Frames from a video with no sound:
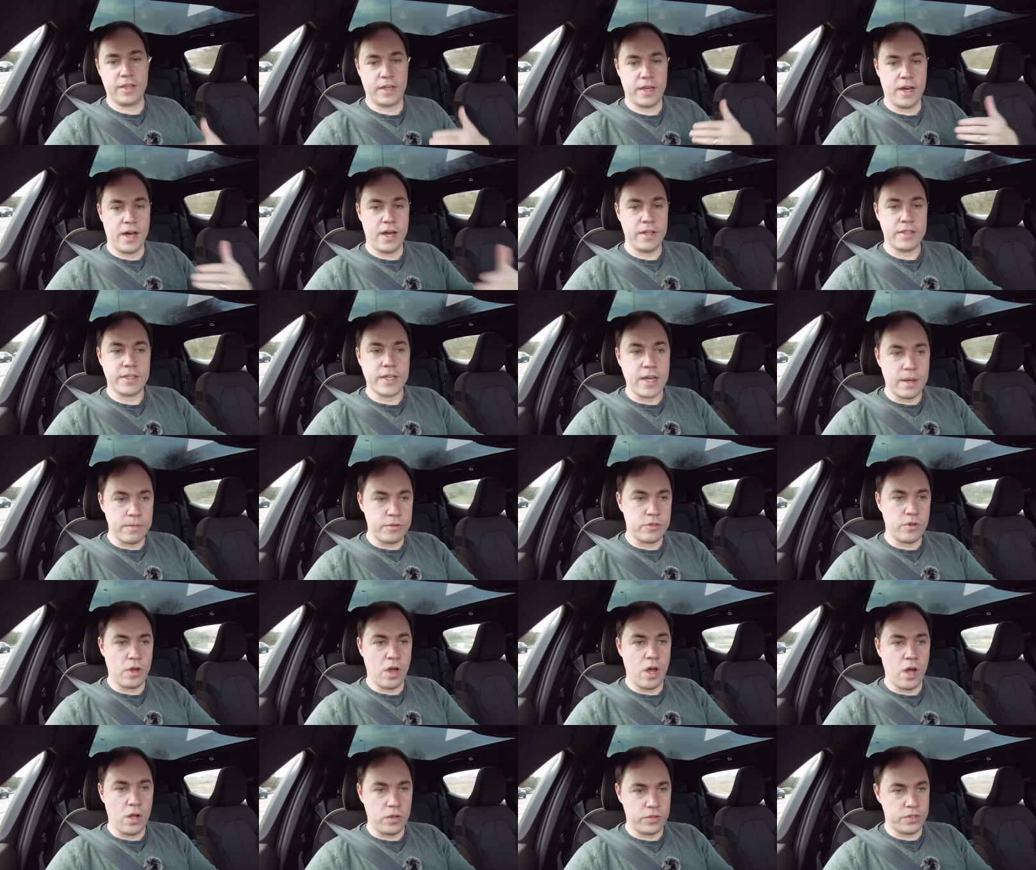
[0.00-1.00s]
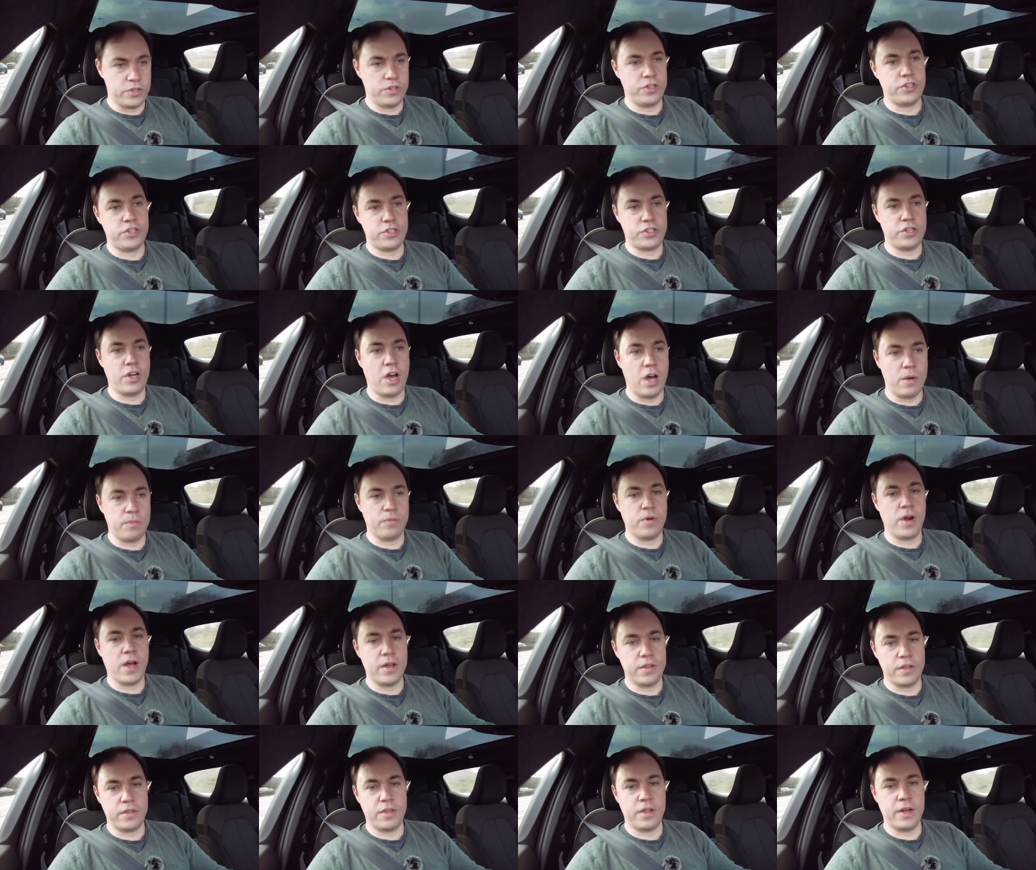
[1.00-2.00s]
the car to come to a halt and just stop
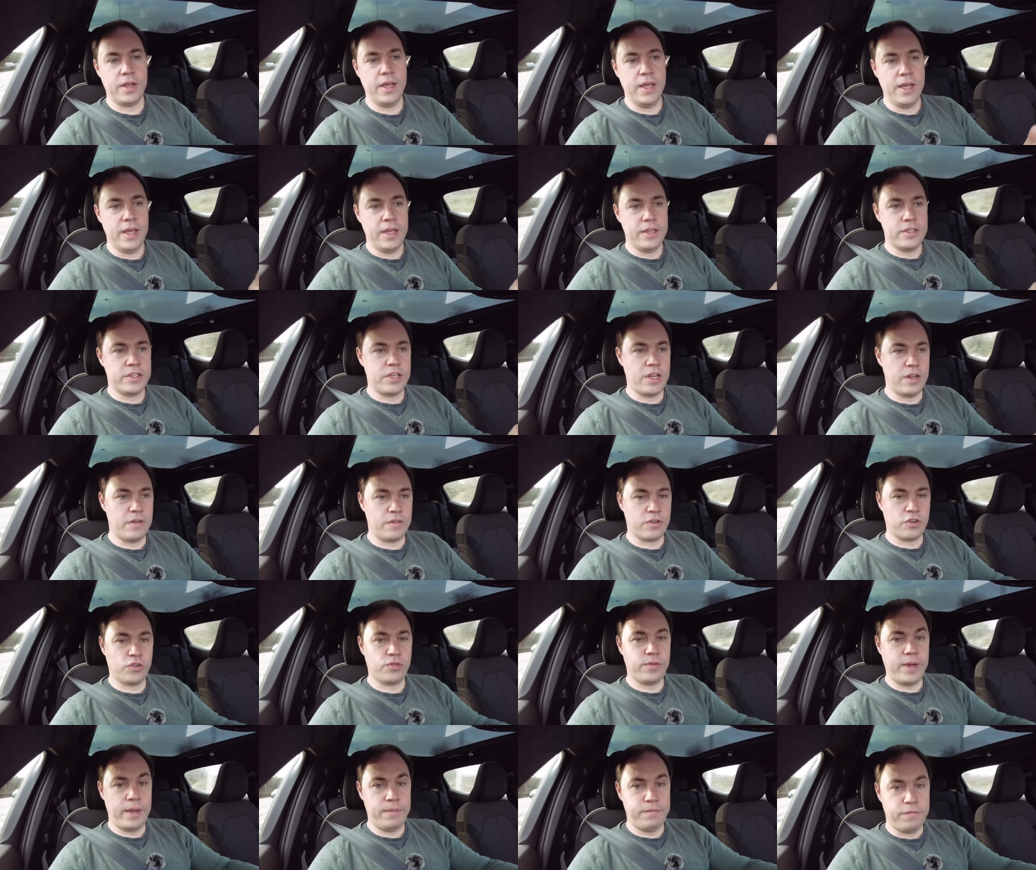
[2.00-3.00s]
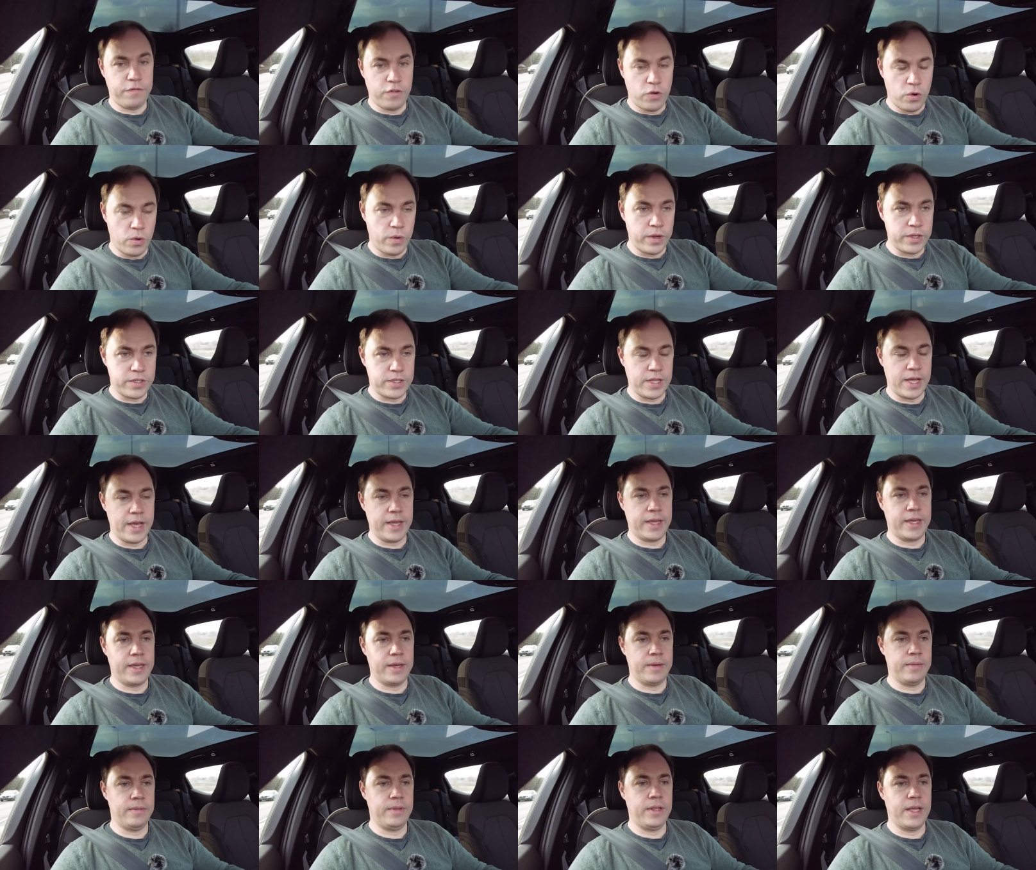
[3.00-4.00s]
rather than sort of creep forwards like
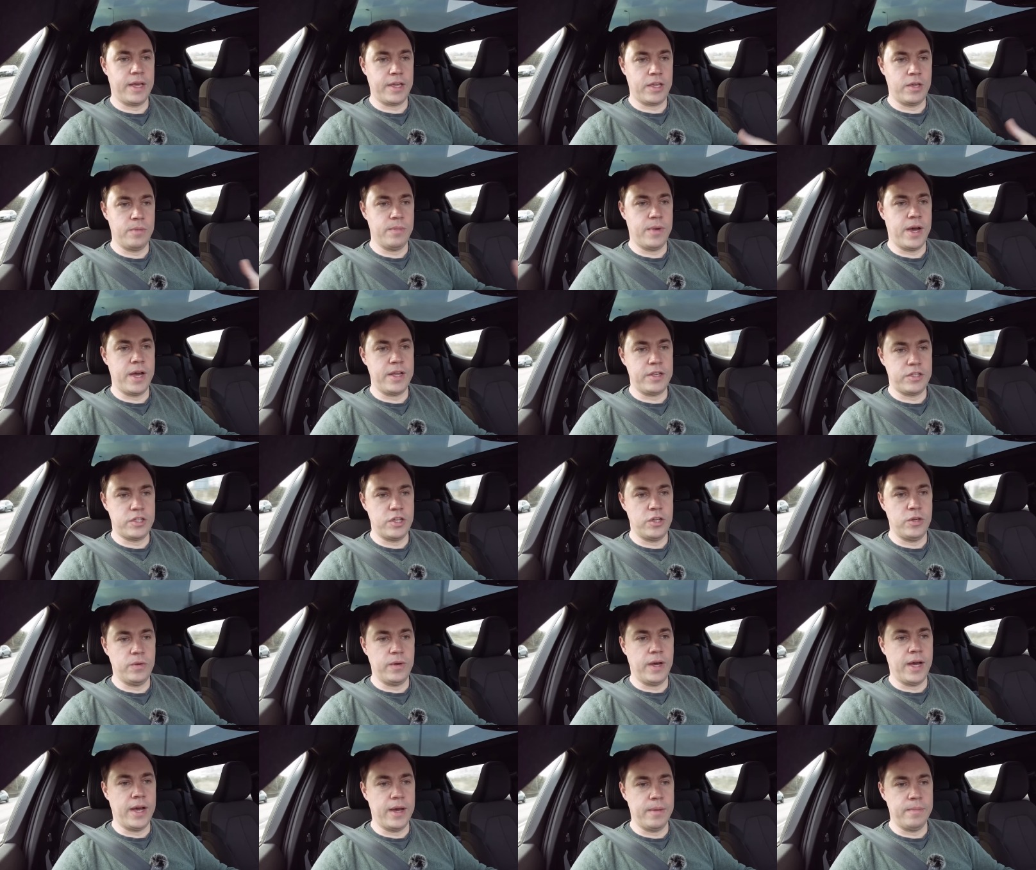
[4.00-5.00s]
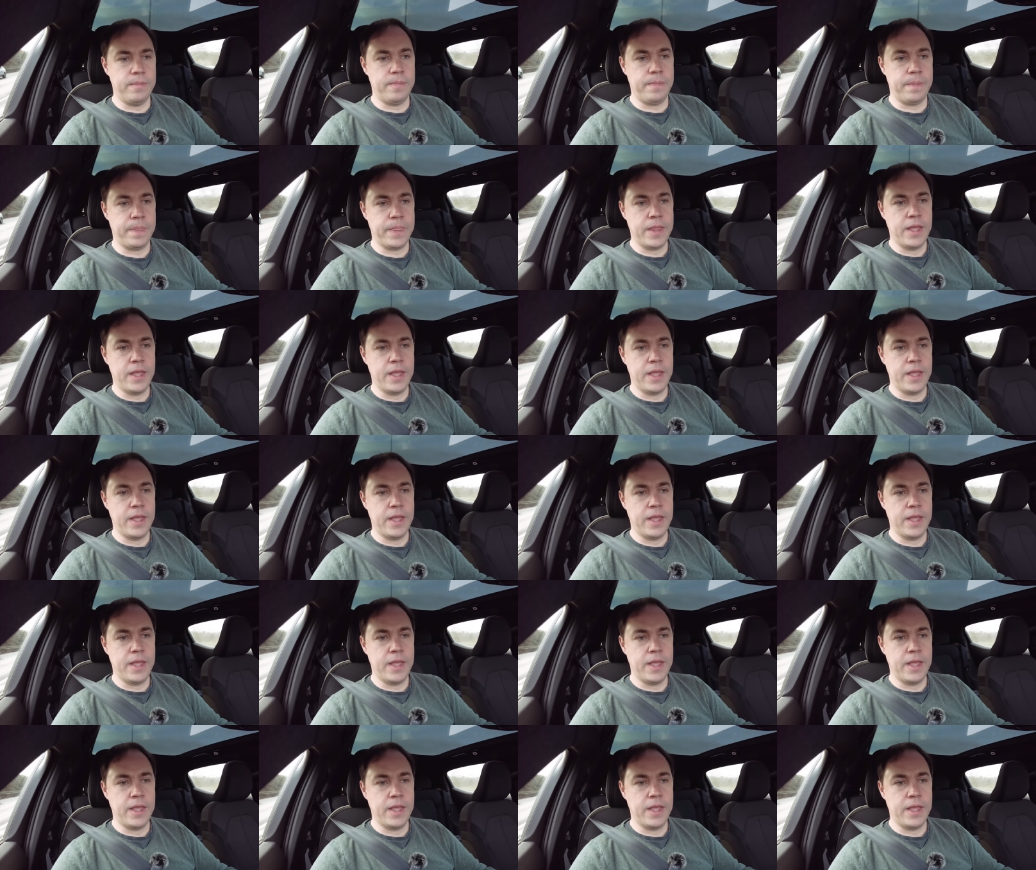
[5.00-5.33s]
like you might do um,